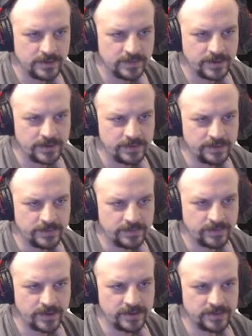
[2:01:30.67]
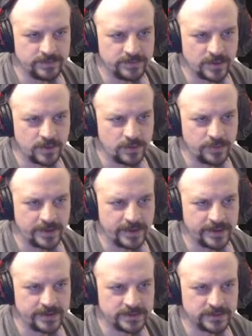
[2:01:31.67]
Right toe
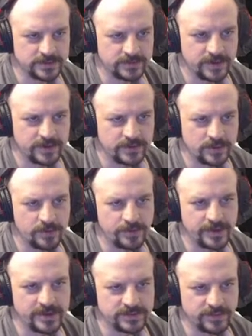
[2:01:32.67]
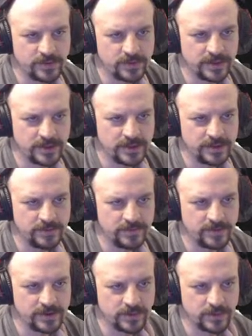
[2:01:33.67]
base, rotate, right